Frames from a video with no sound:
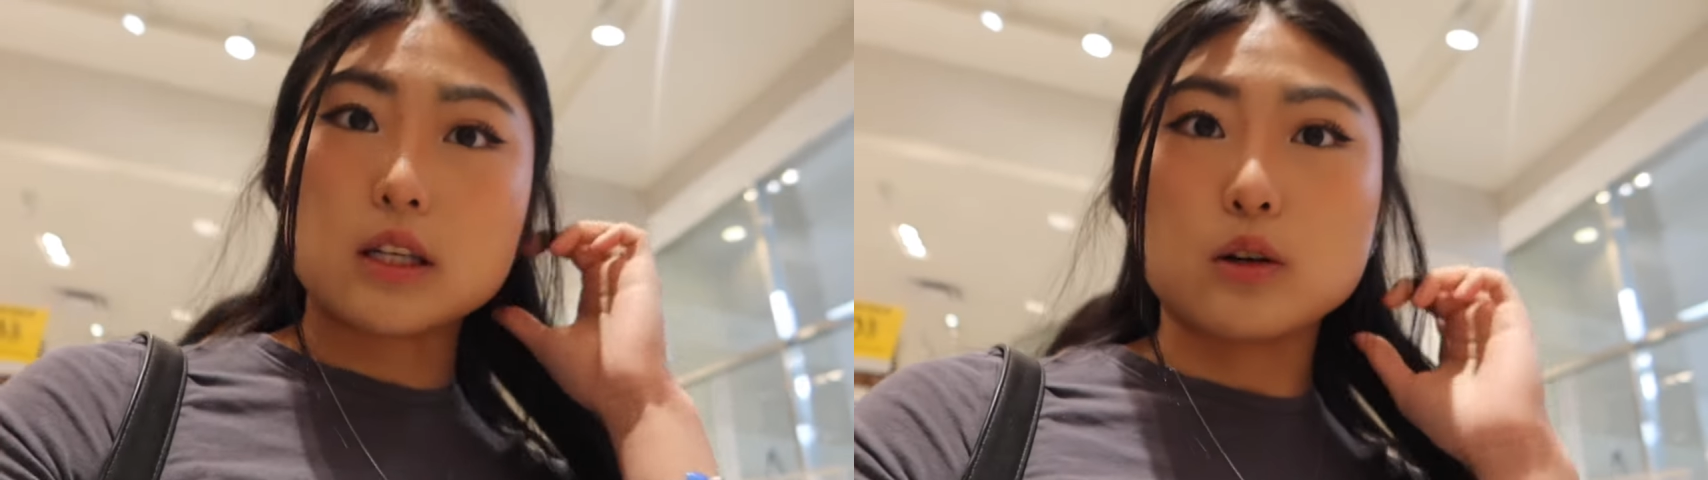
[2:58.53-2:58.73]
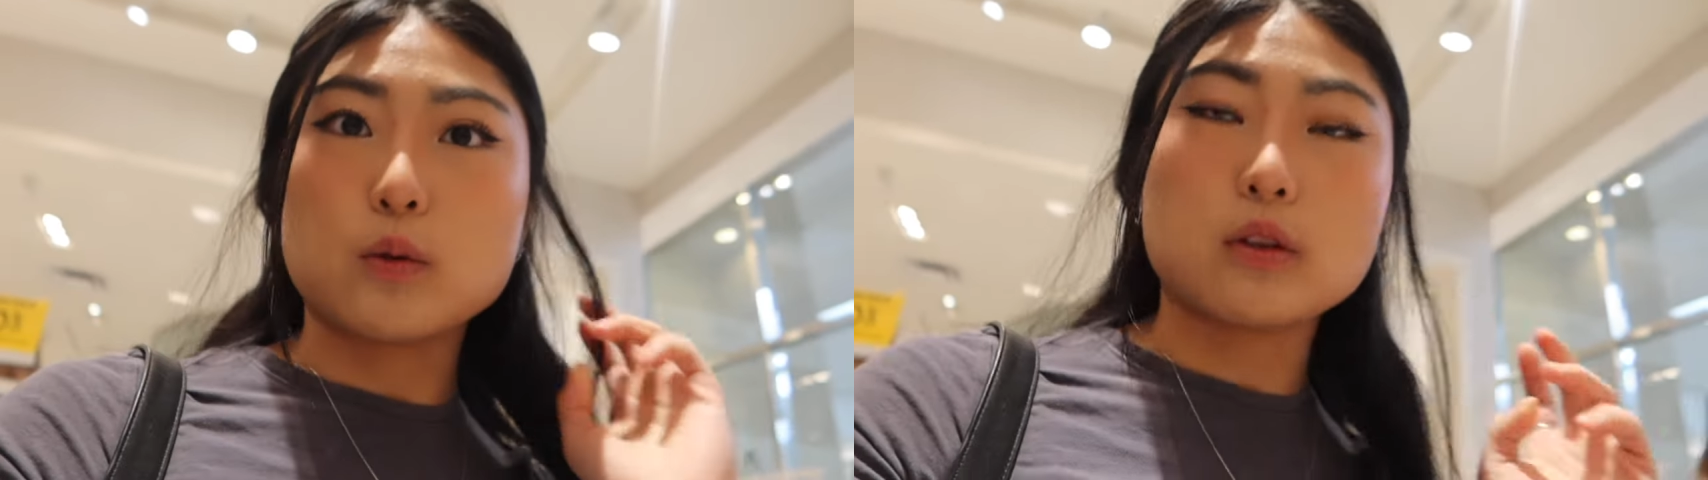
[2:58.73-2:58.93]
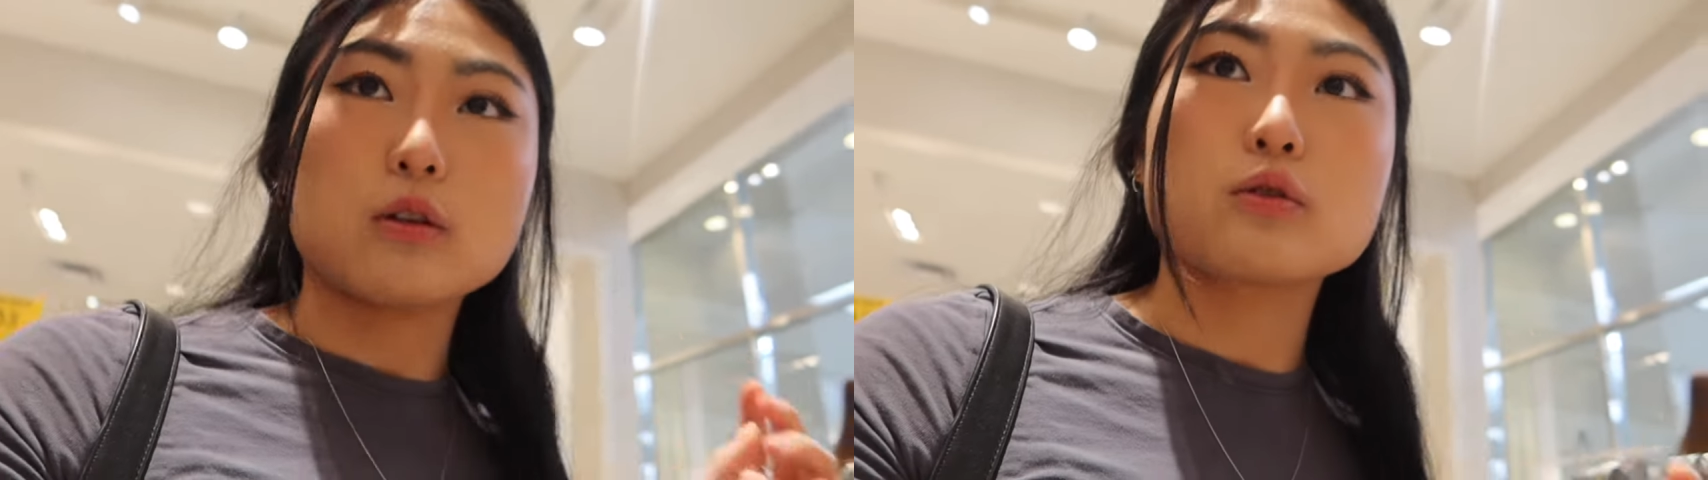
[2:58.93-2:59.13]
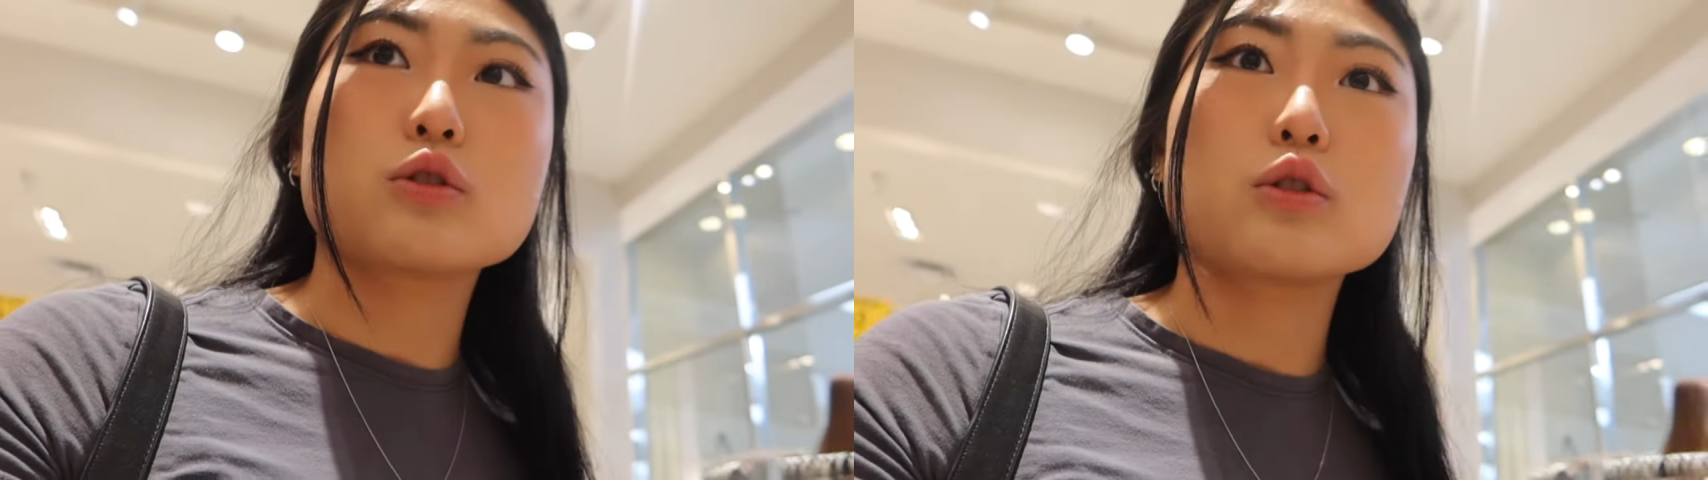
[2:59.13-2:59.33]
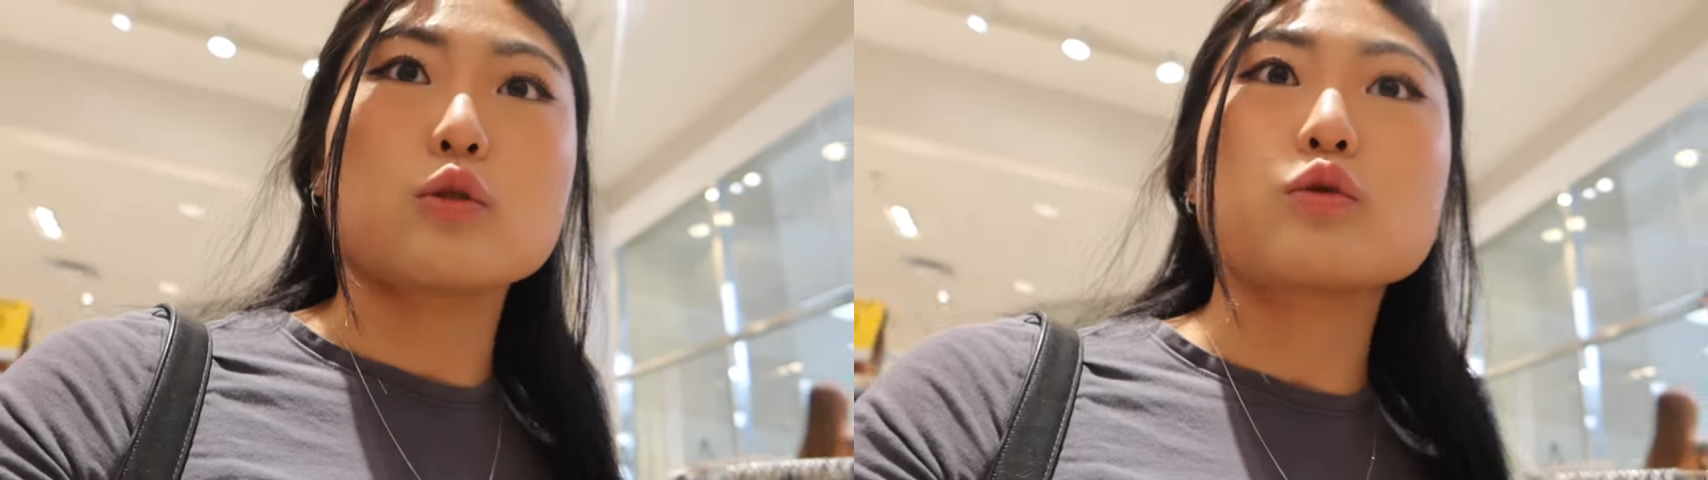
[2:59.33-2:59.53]
deal with those
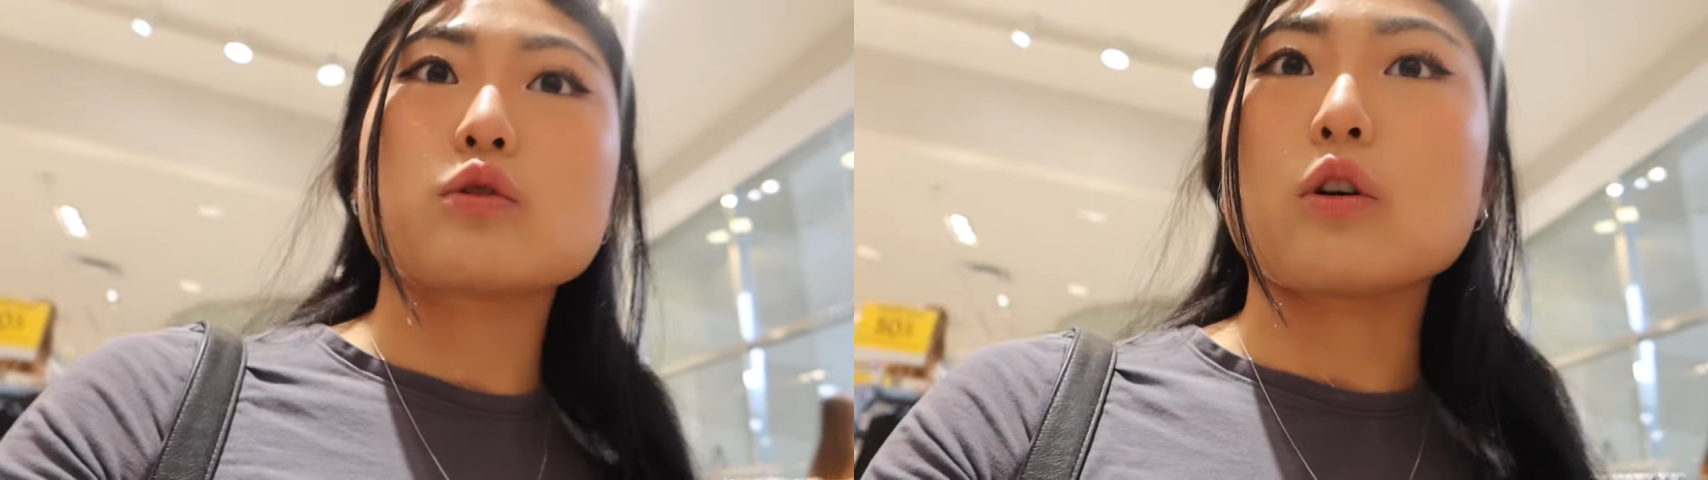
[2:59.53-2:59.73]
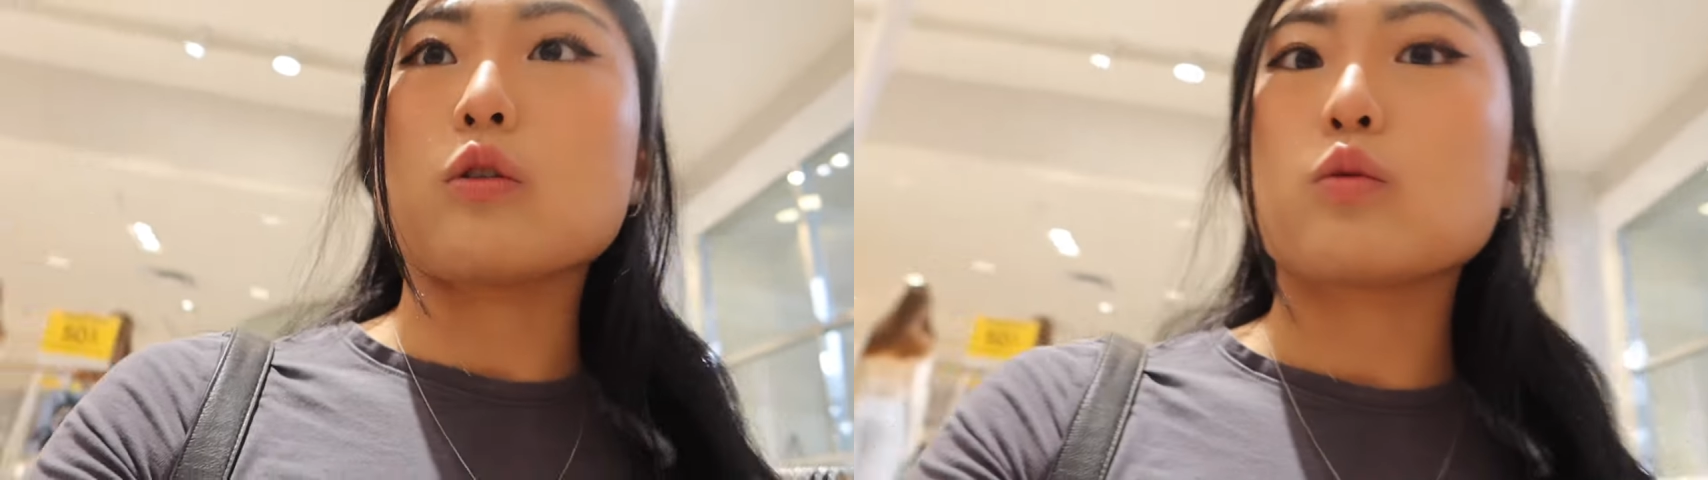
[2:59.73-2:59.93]
too, so.